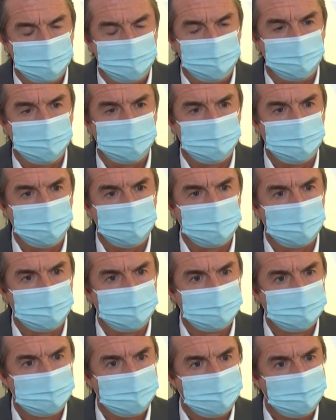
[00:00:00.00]
the
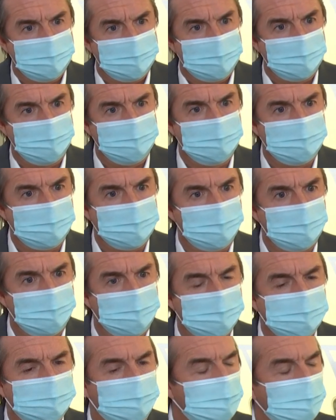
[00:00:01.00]
ACJs. And
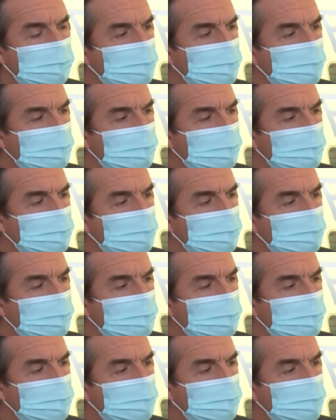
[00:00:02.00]
it's very